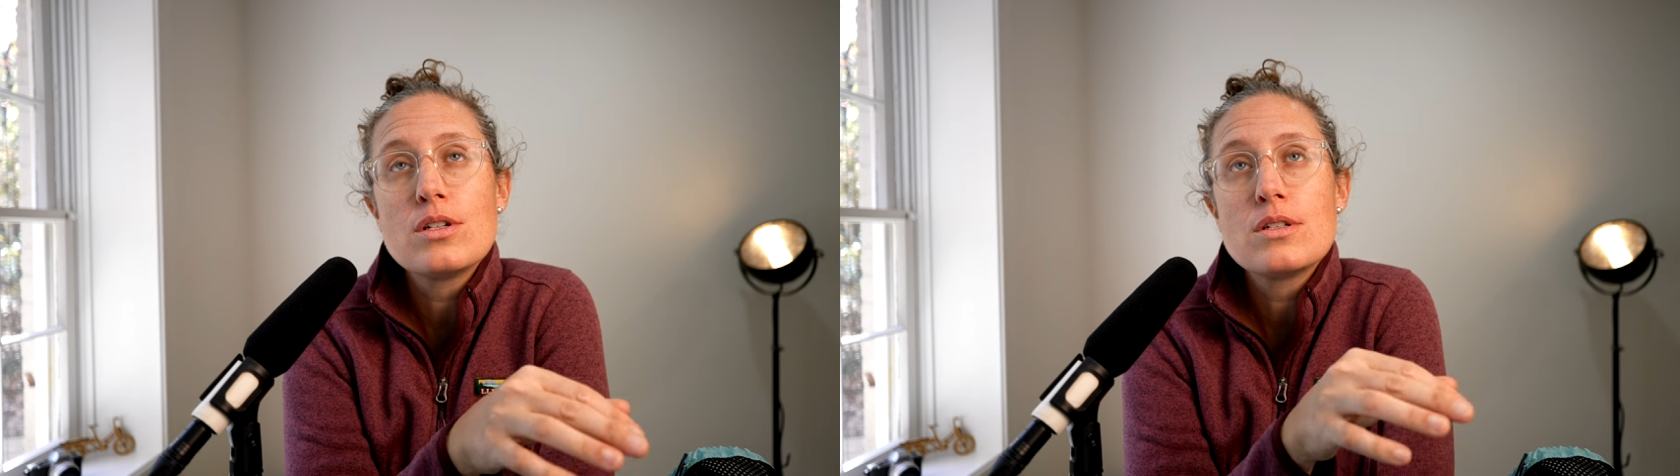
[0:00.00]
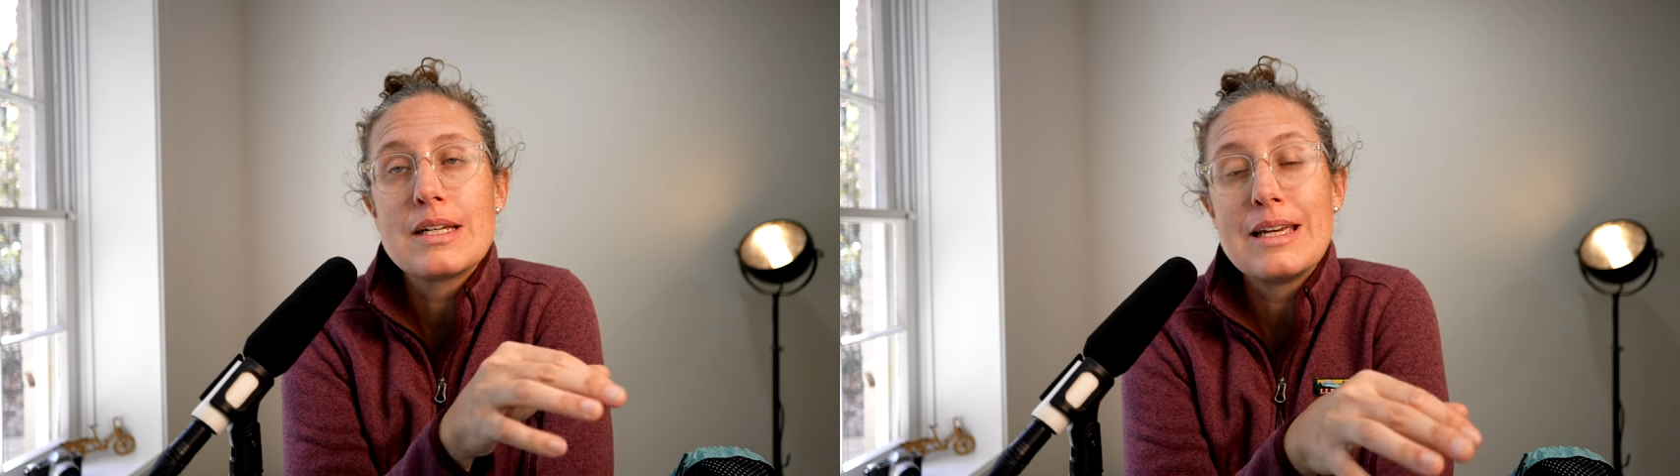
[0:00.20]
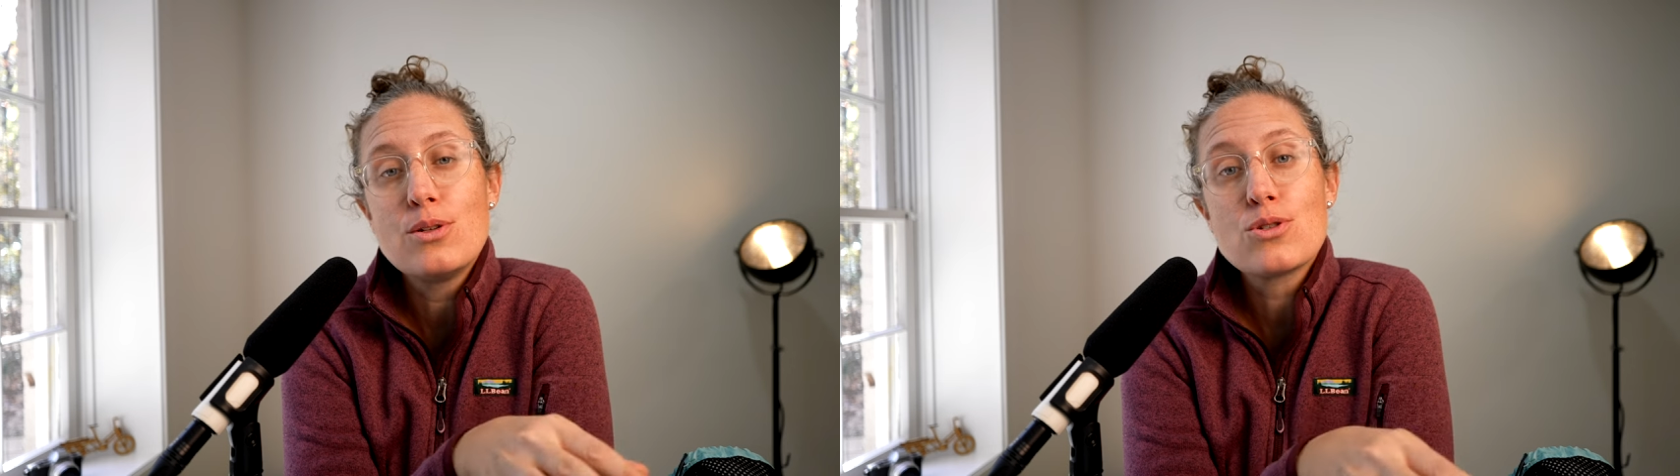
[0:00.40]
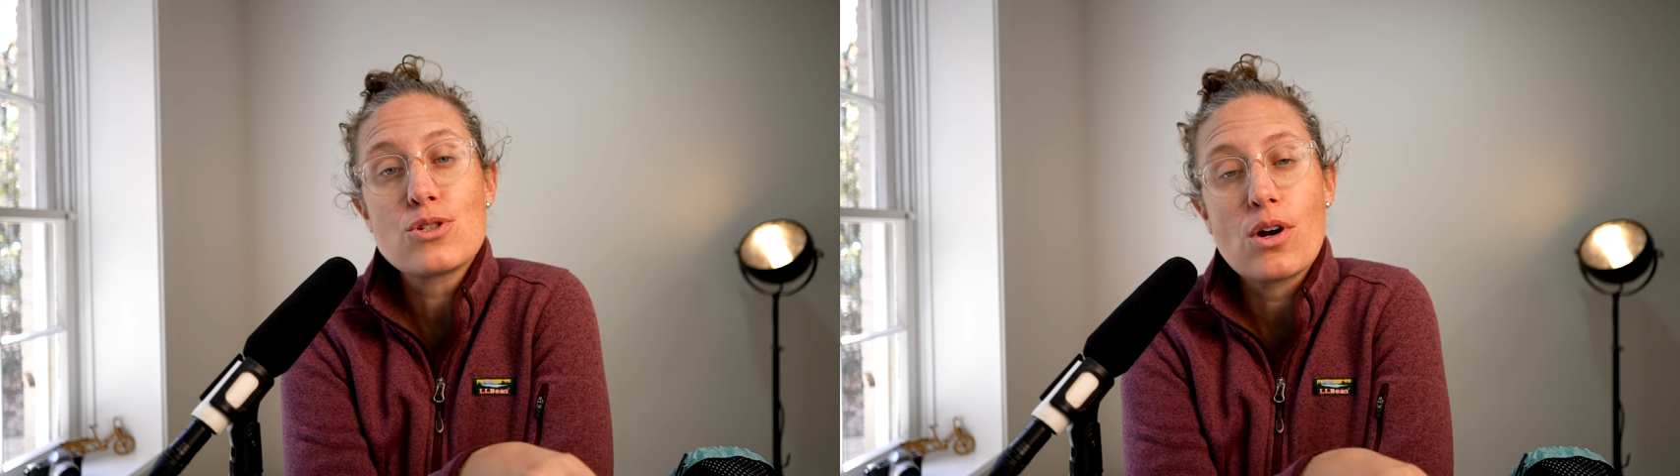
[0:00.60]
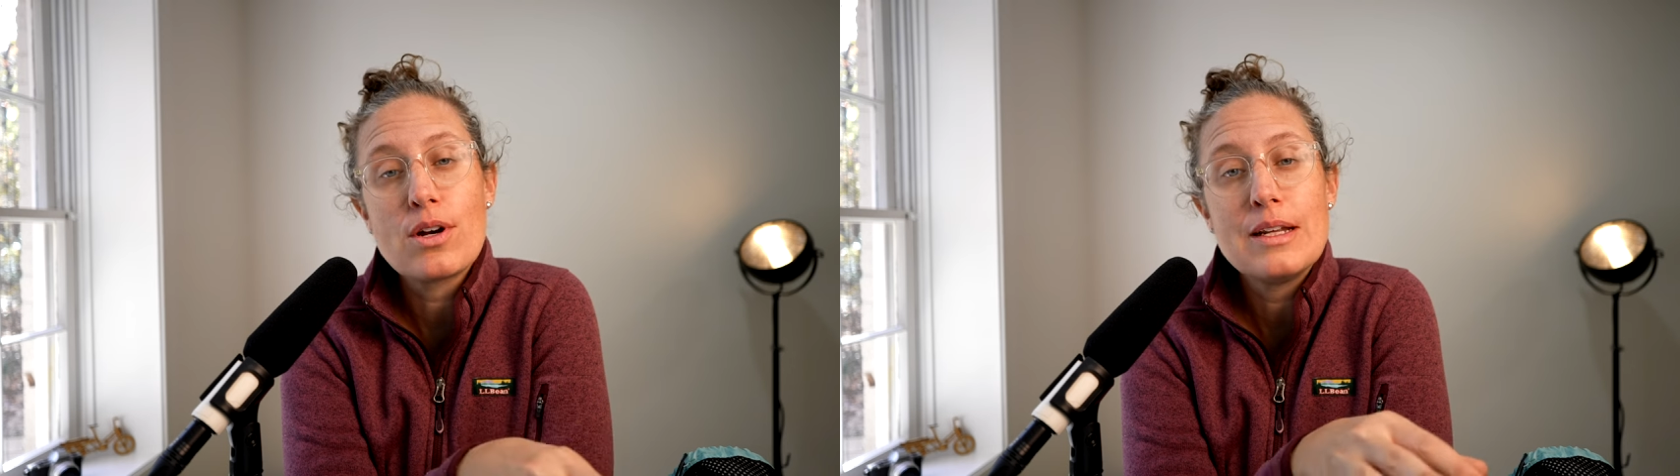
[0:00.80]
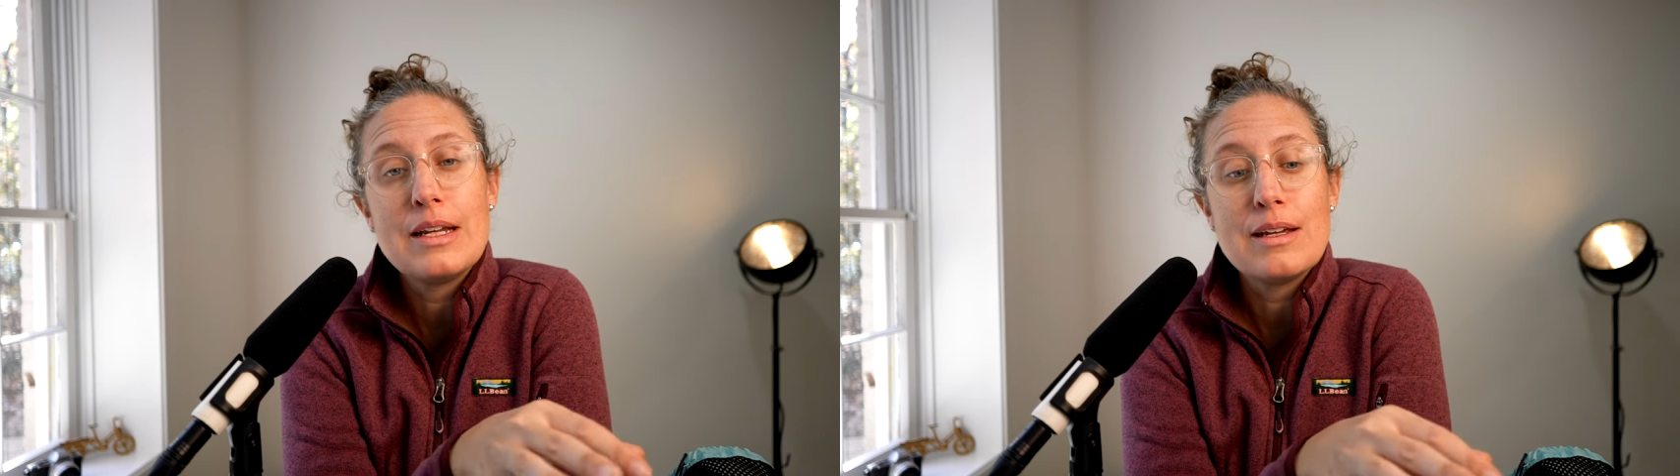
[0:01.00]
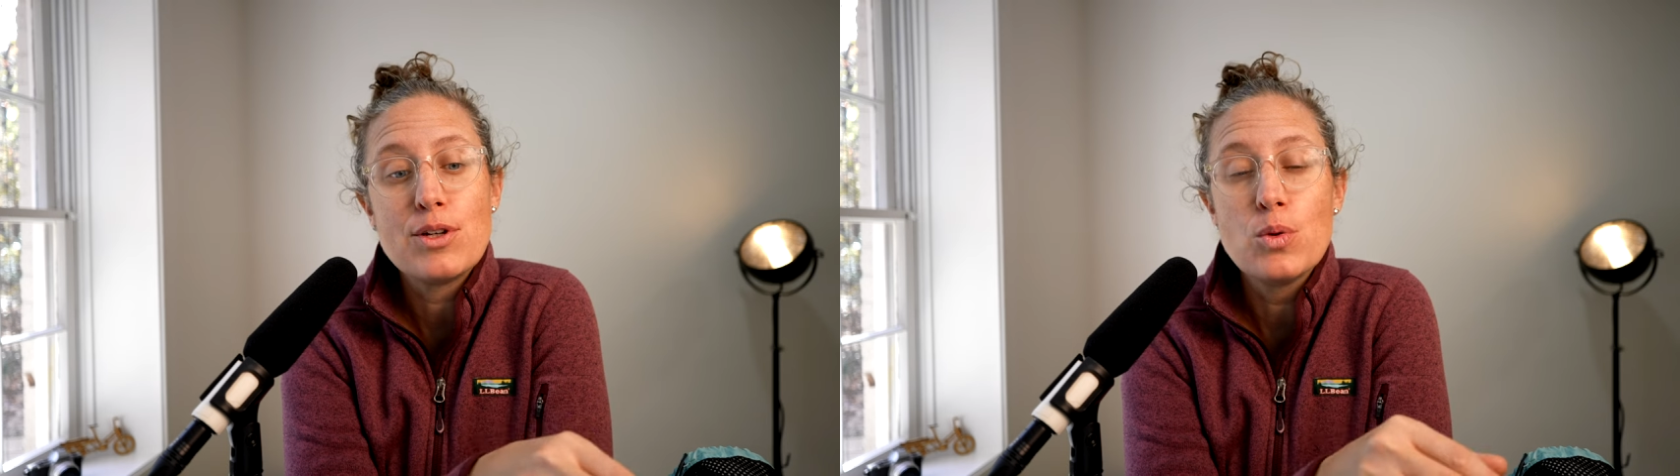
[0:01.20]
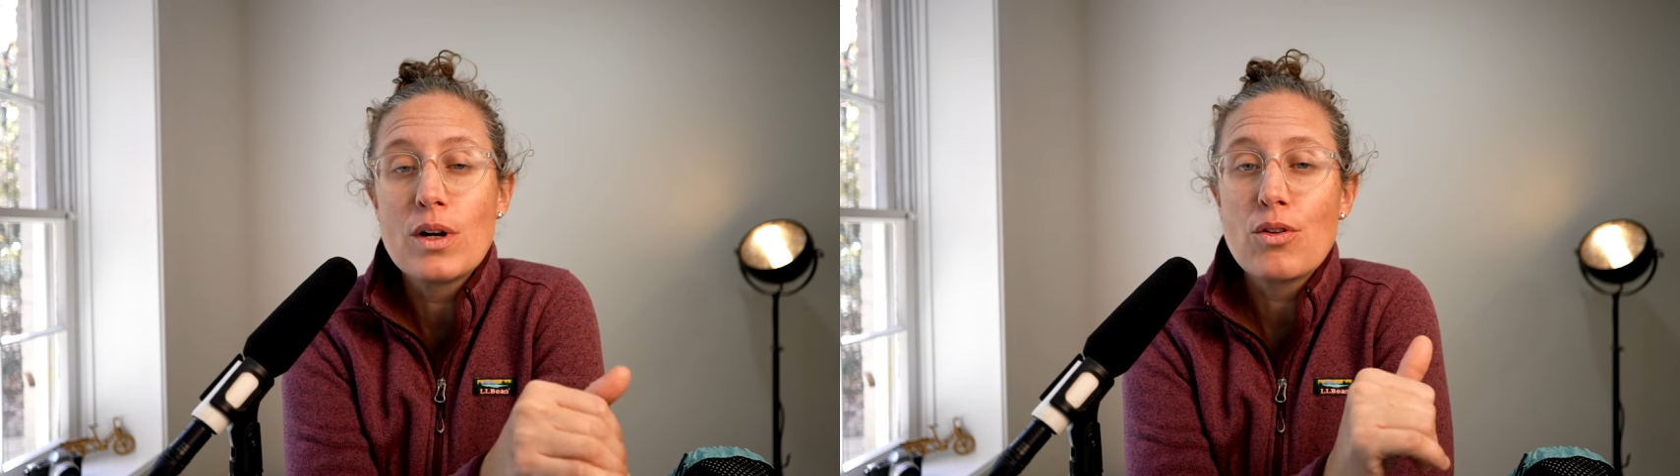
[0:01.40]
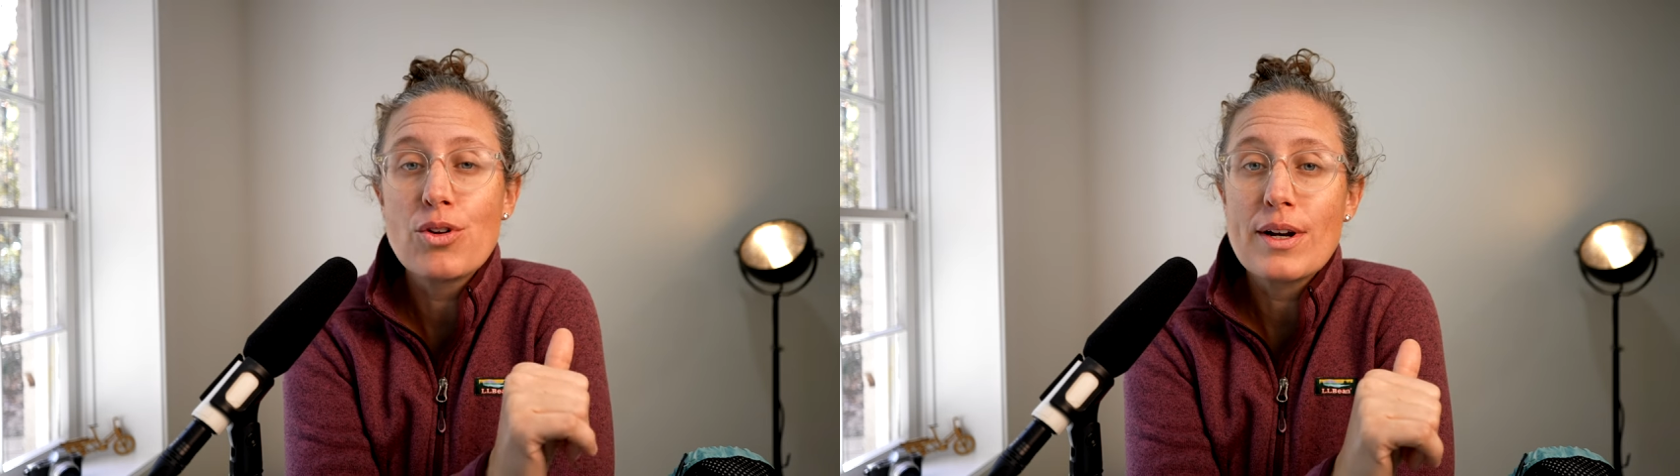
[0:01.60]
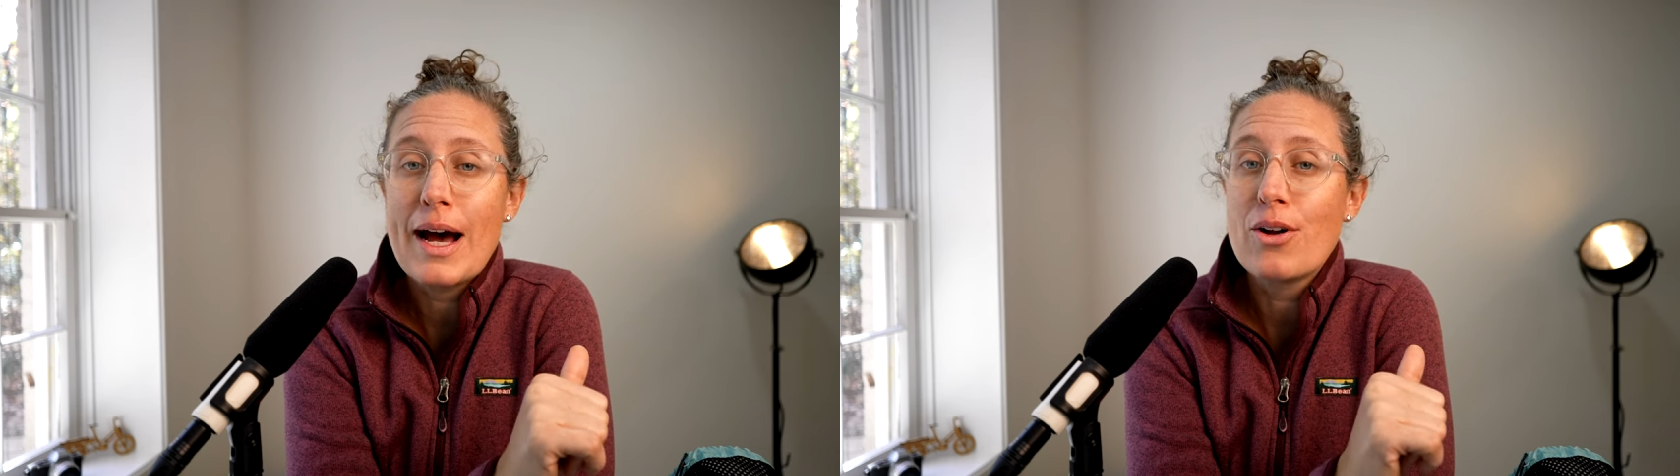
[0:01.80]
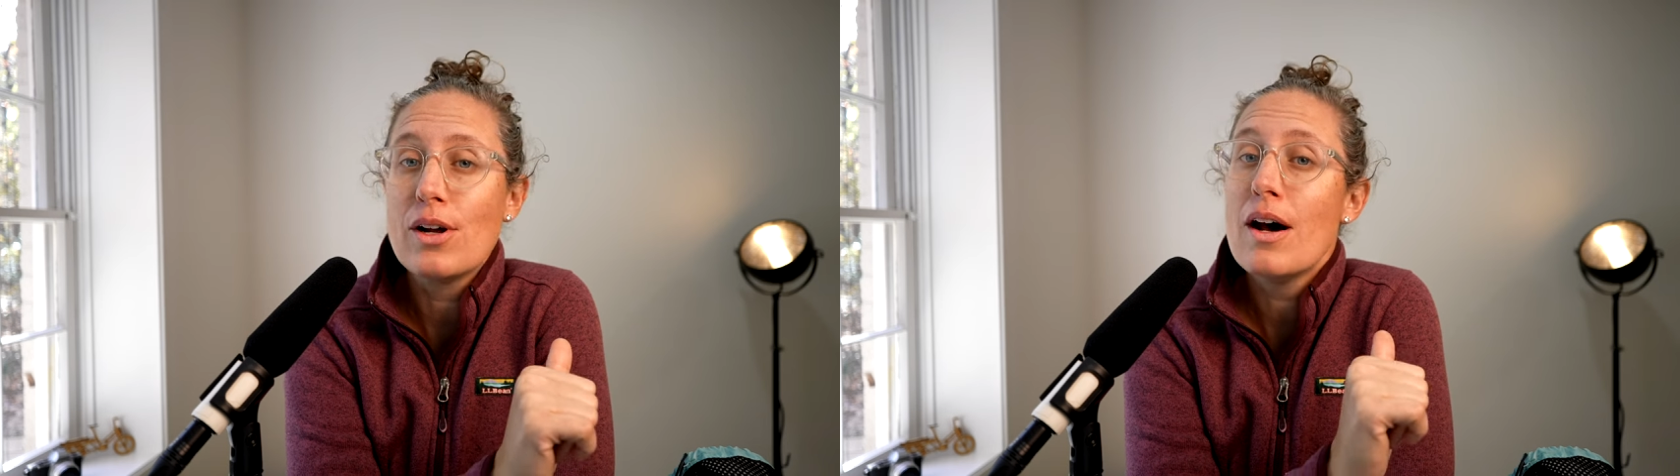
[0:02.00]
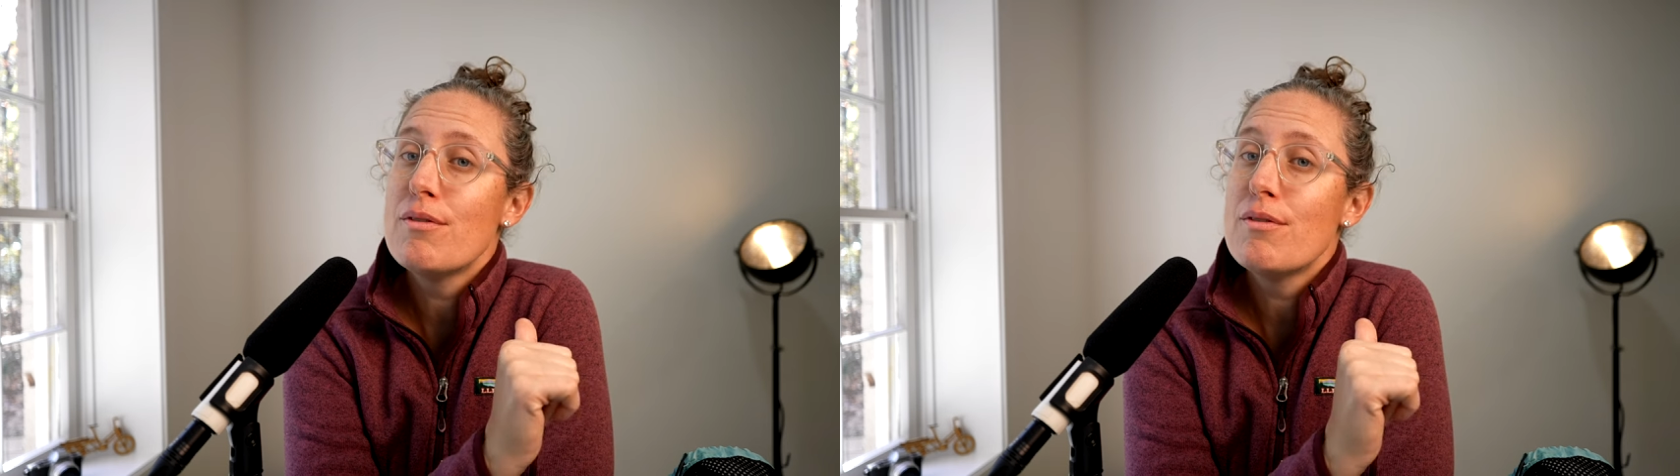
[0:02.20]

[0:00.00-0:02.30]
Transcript: to get you started if you wanna learn how to